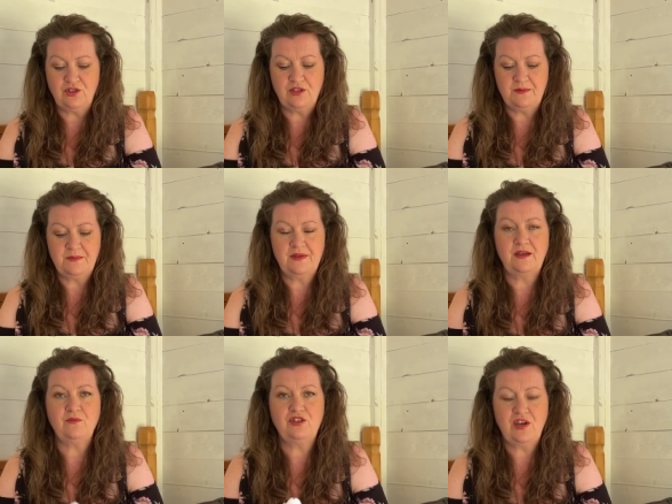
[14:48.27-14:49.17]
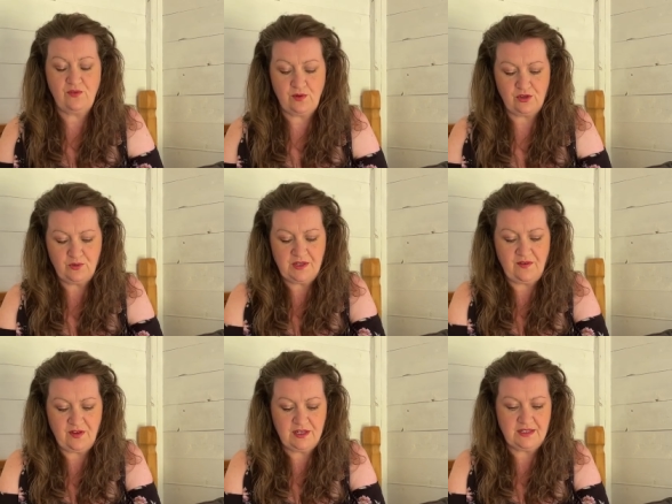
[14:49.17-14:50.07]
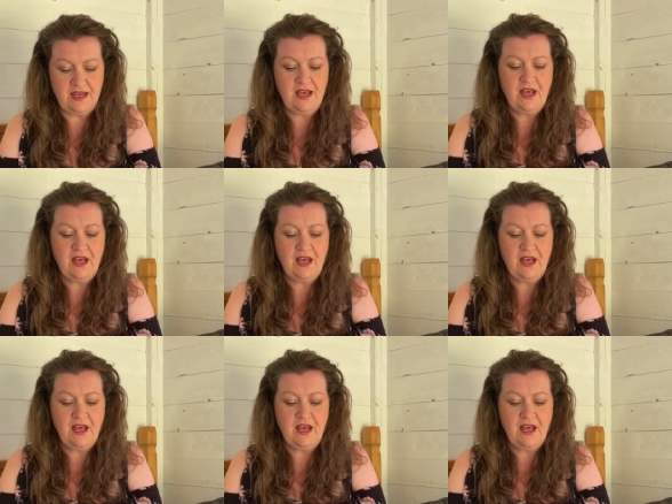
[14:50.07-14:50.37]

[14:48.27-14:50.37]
them in whichever one comes out first